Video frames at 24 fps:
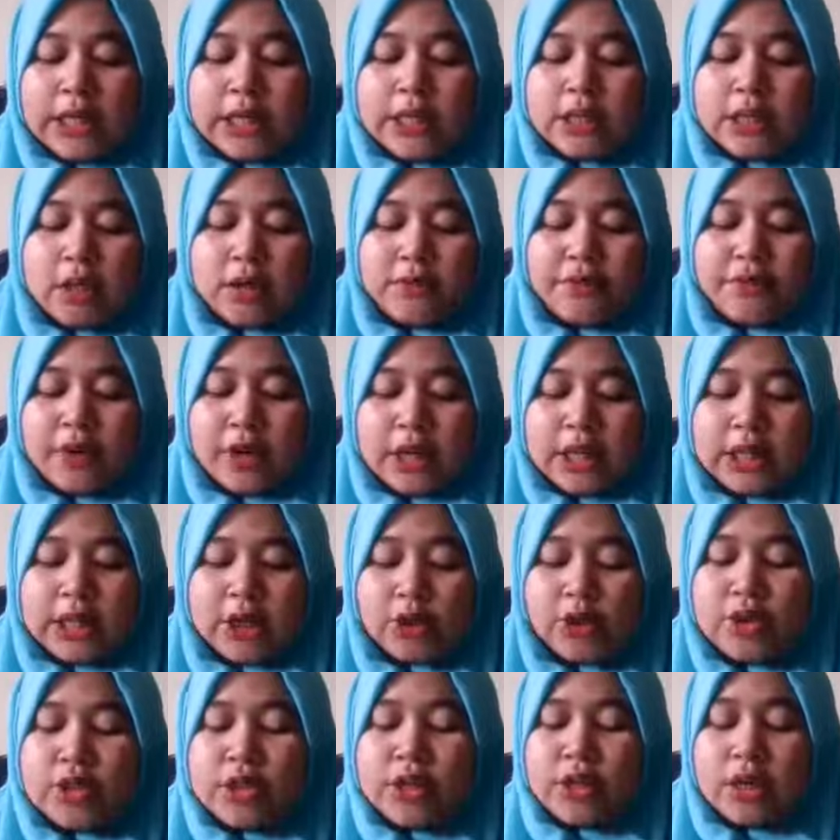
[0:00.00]
In
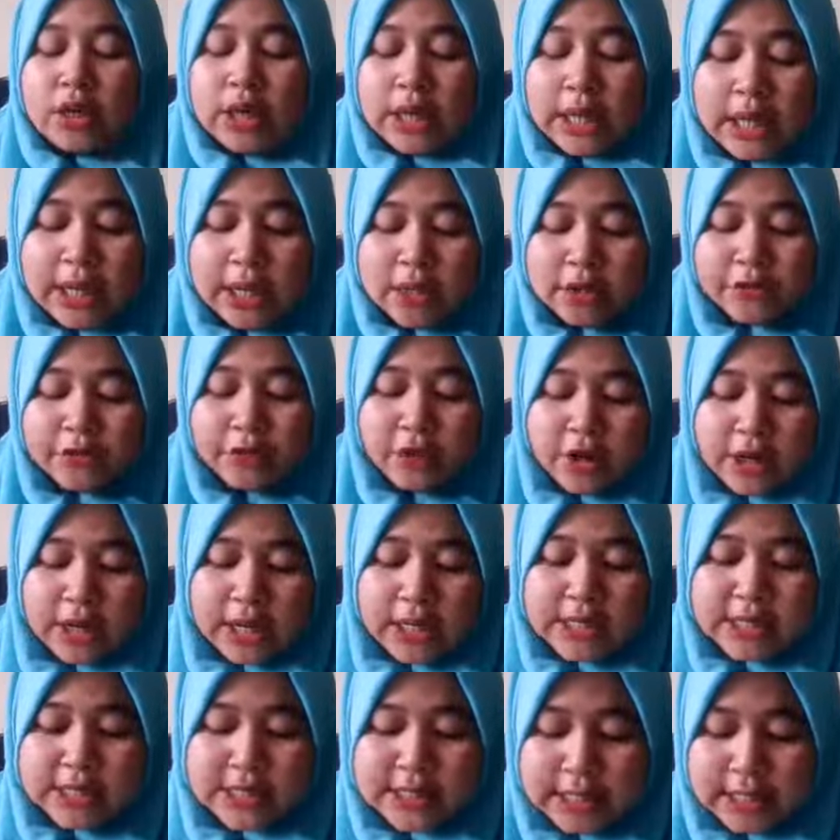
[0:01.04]

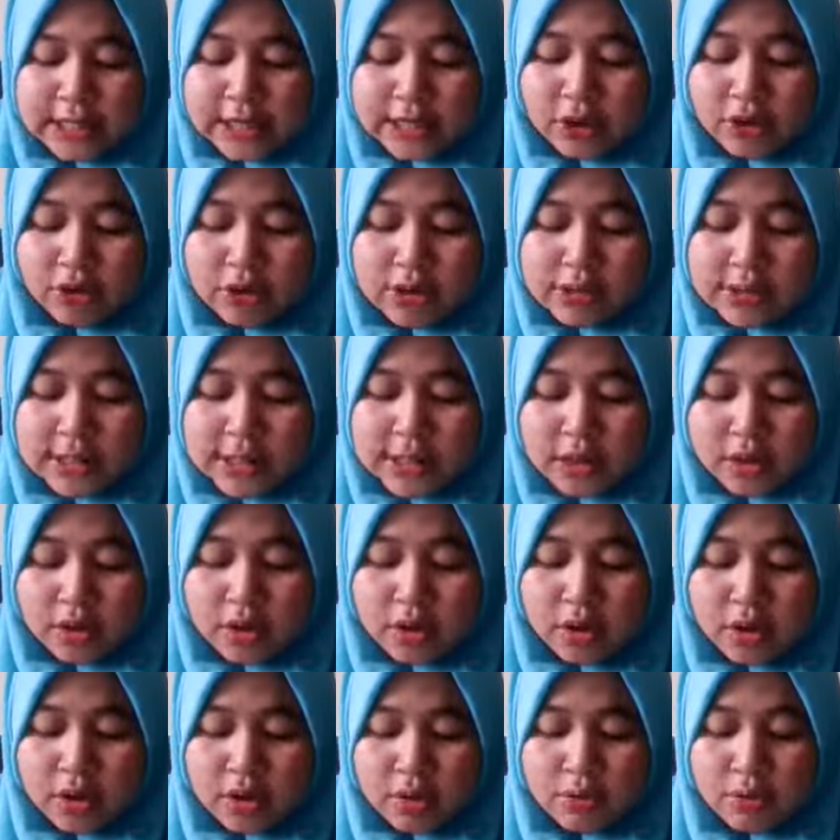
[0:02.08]
forensic linguistics,
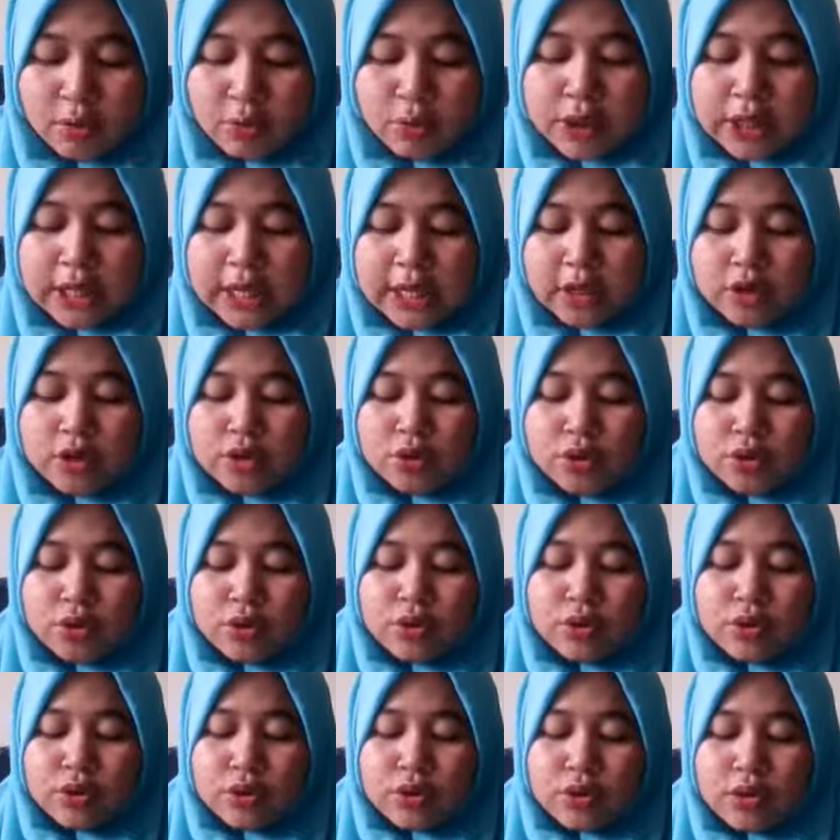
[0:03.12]
we would like
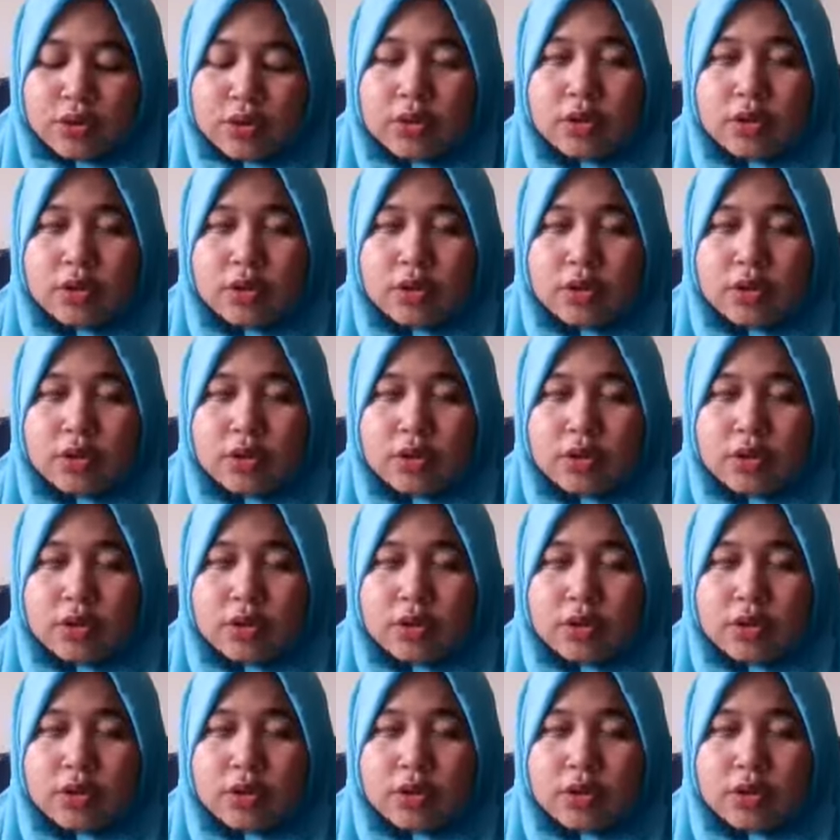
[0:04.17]
to